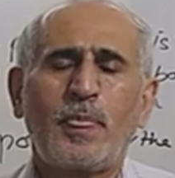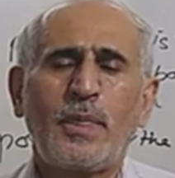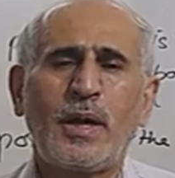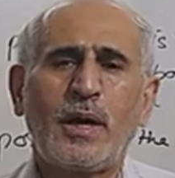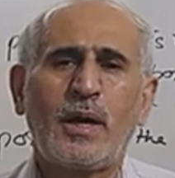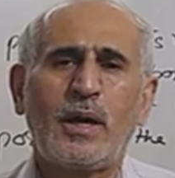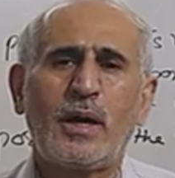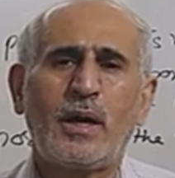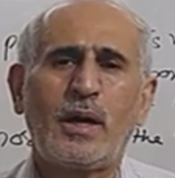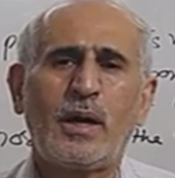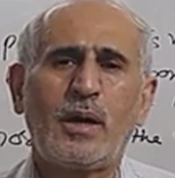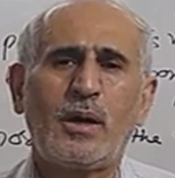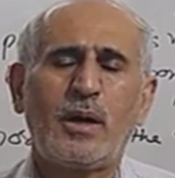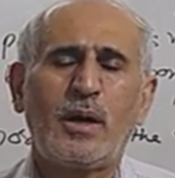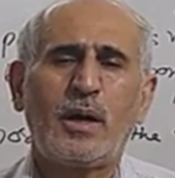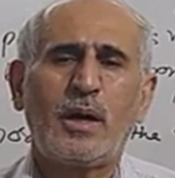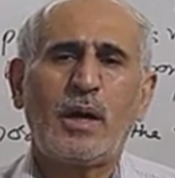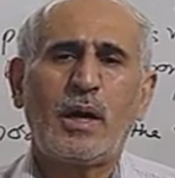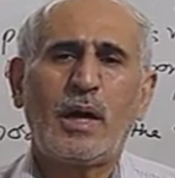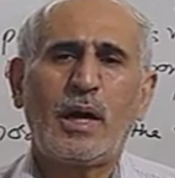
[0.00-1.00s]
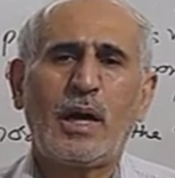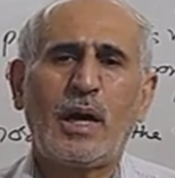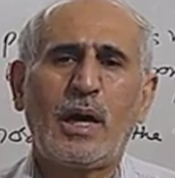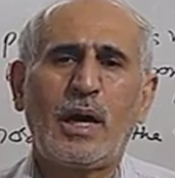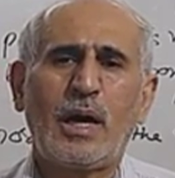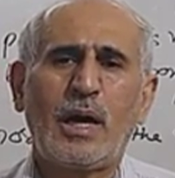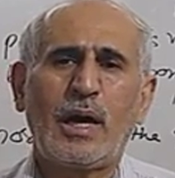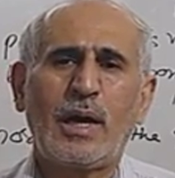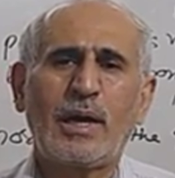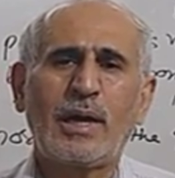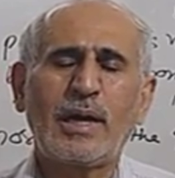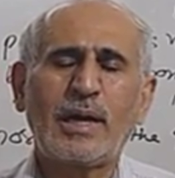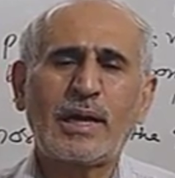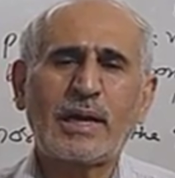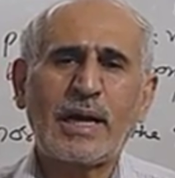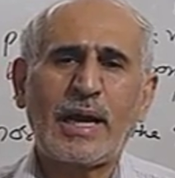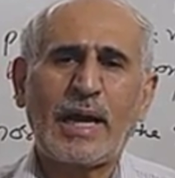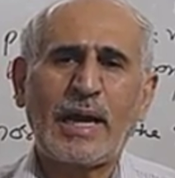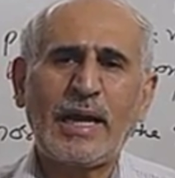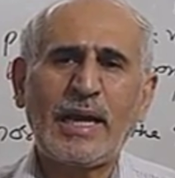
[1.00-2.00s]
the
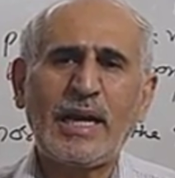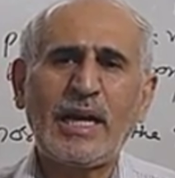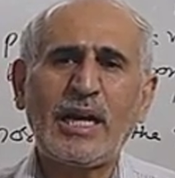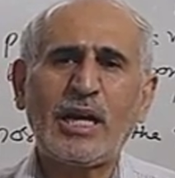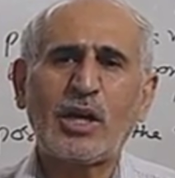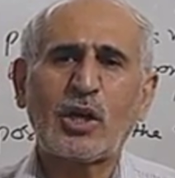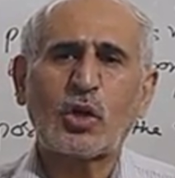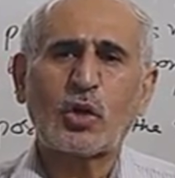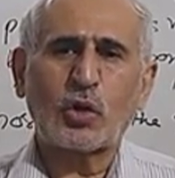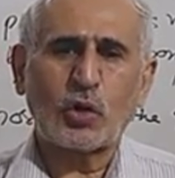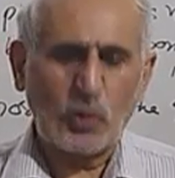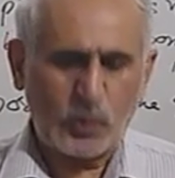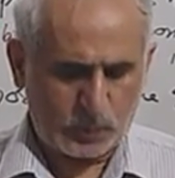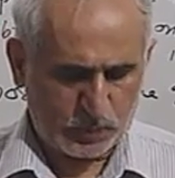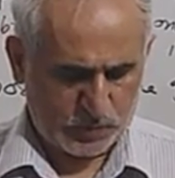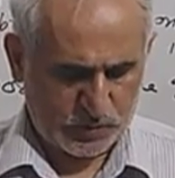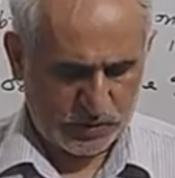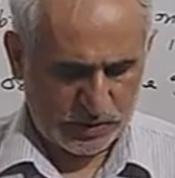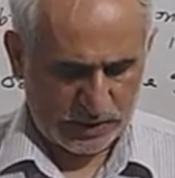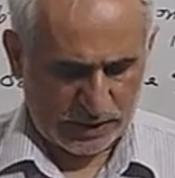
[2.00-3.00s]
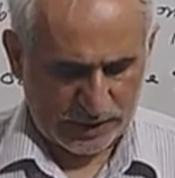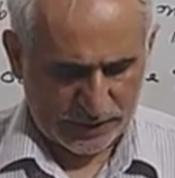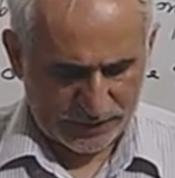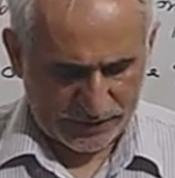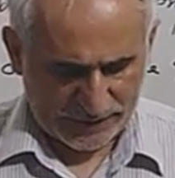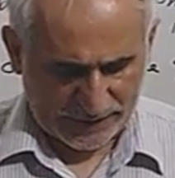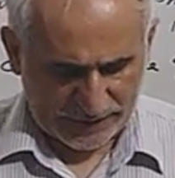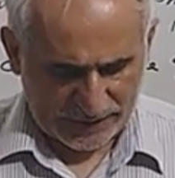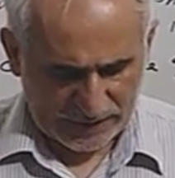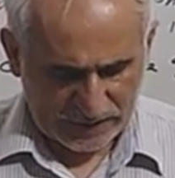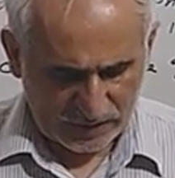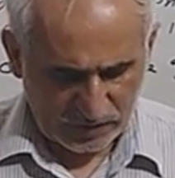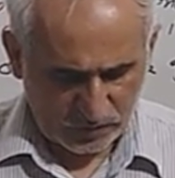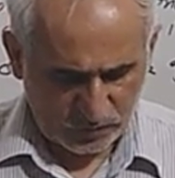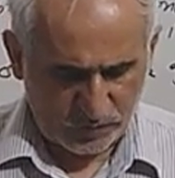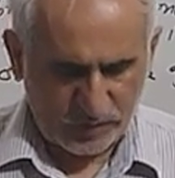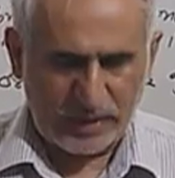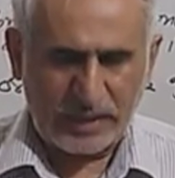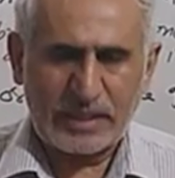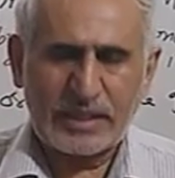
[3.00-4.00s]
alkyl groups
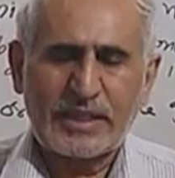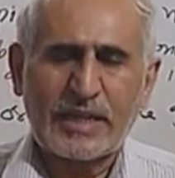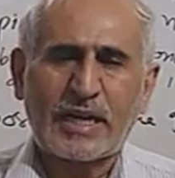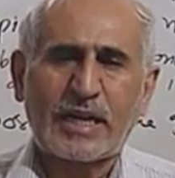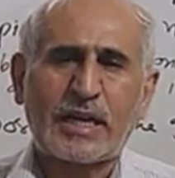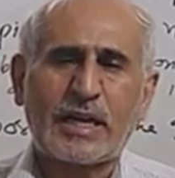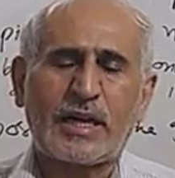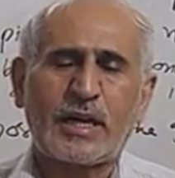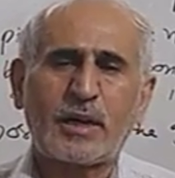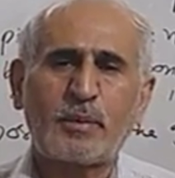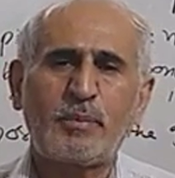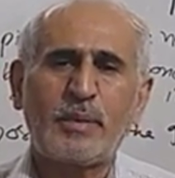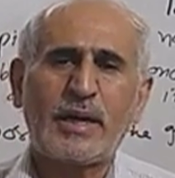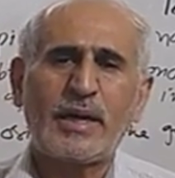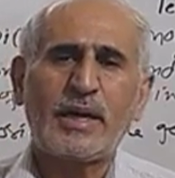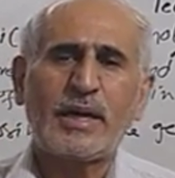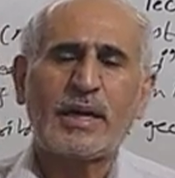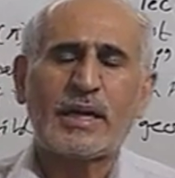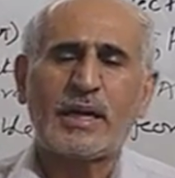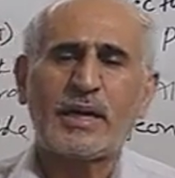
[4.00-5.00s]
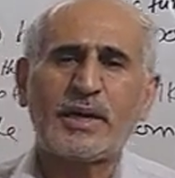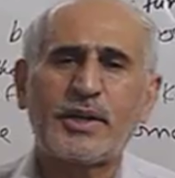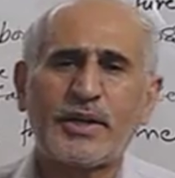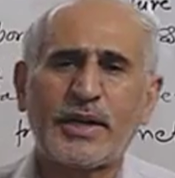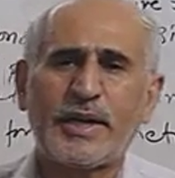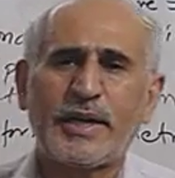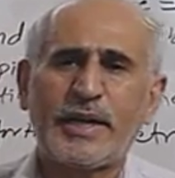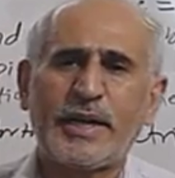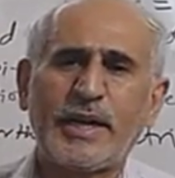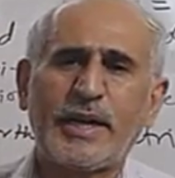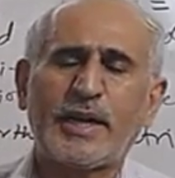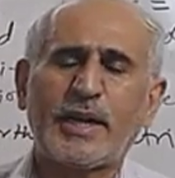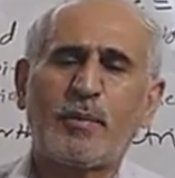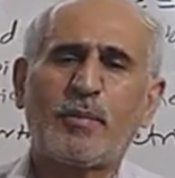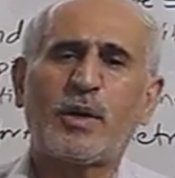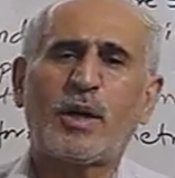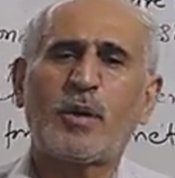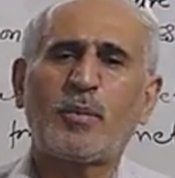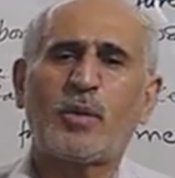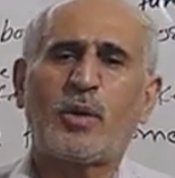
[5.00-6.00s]
attached with the carbon containing
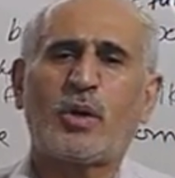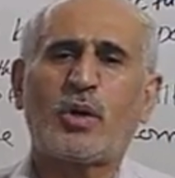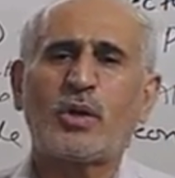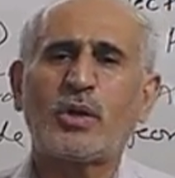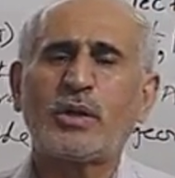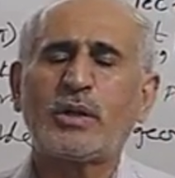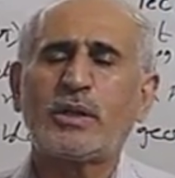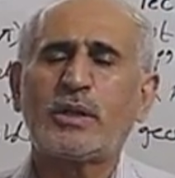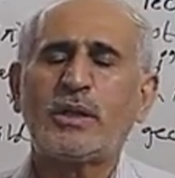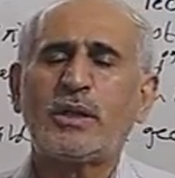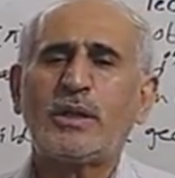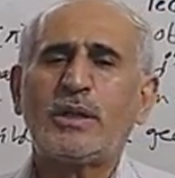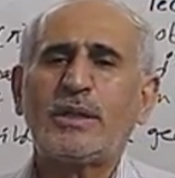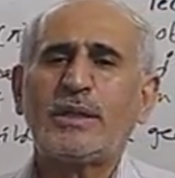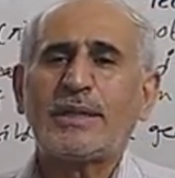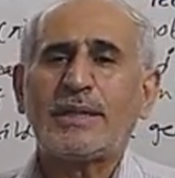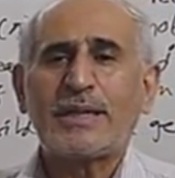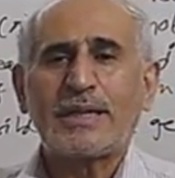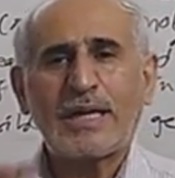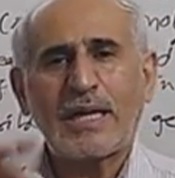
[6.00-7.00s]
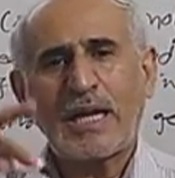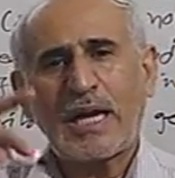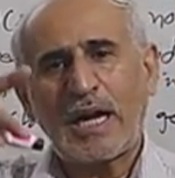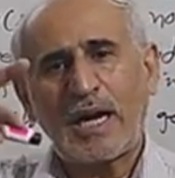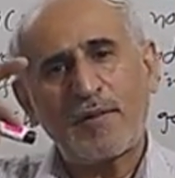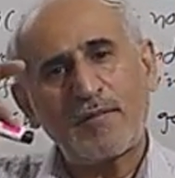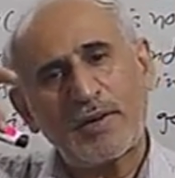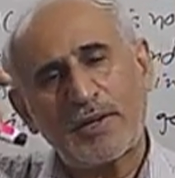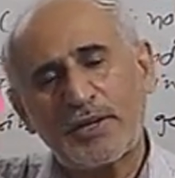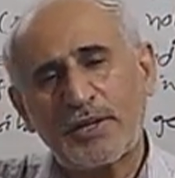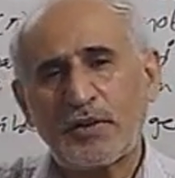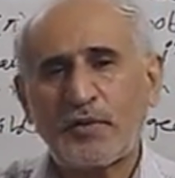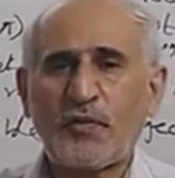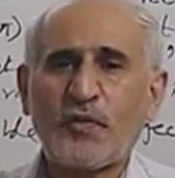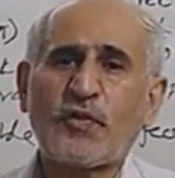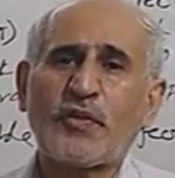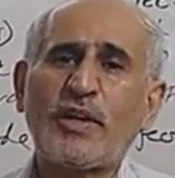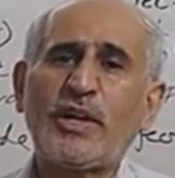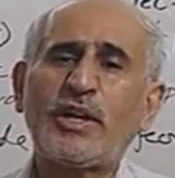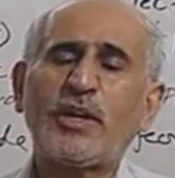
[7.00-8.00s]
double bond, they have a
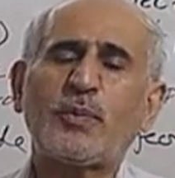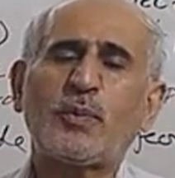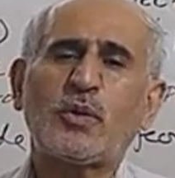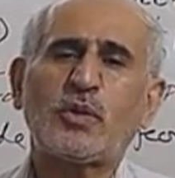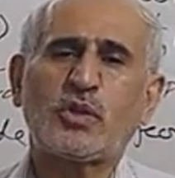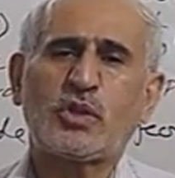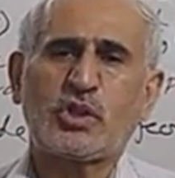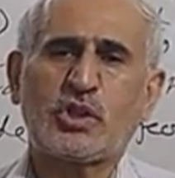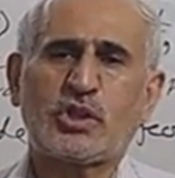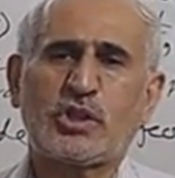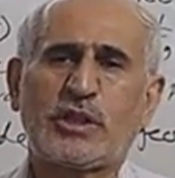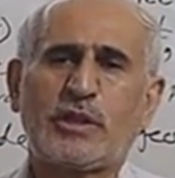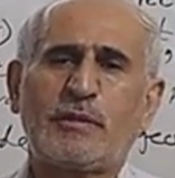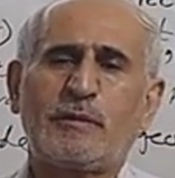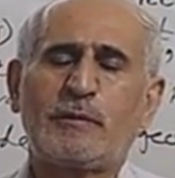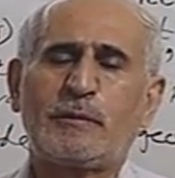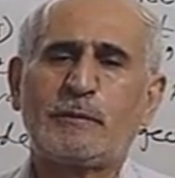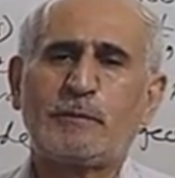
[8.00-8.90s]
different position.